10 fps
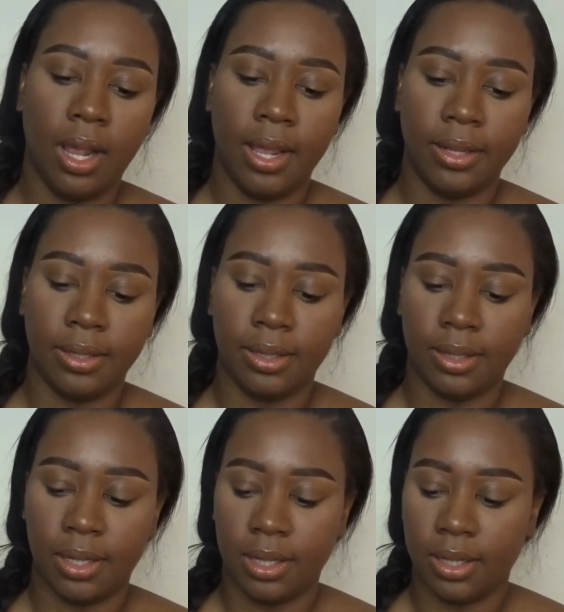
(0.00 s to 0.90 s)
And
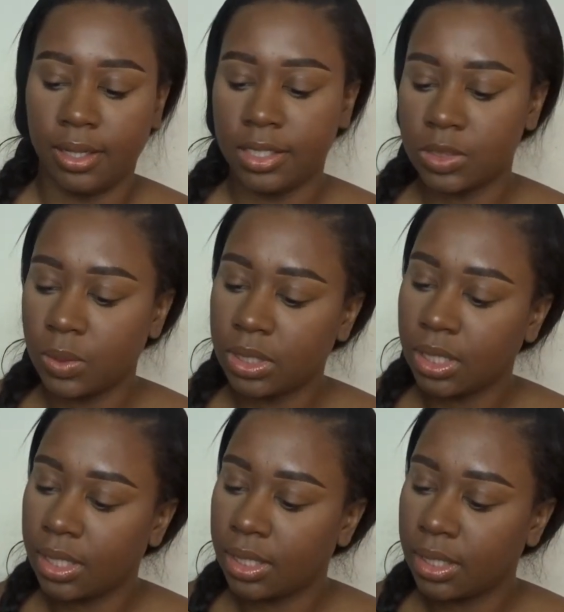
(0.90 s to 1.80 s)
then this one
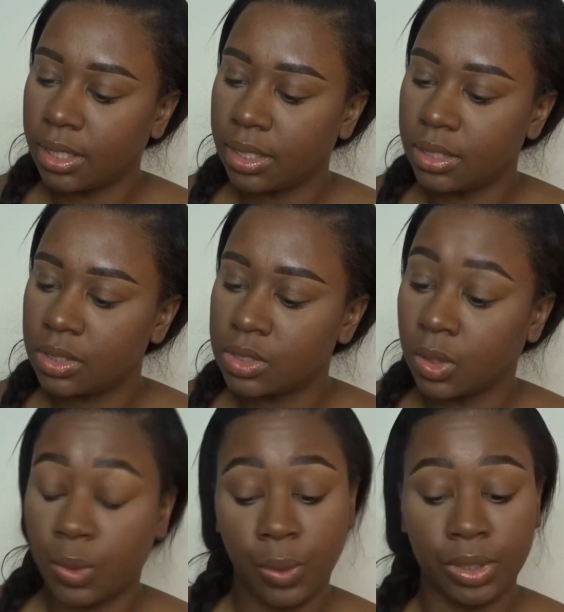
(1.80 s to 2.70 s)
is
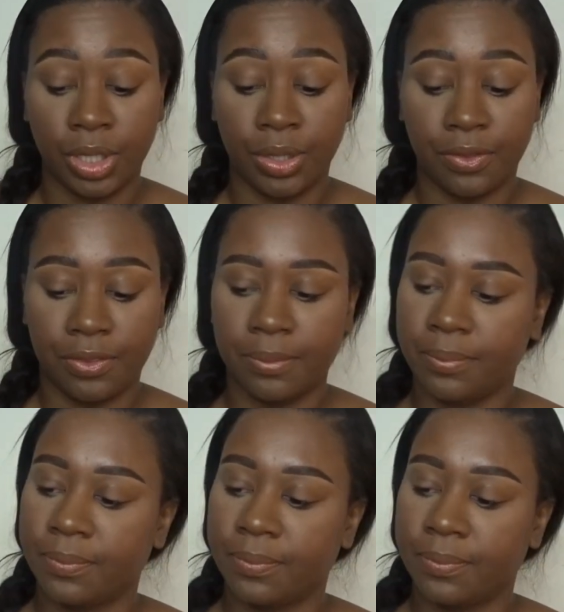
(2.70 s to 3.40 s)
Cool Earth.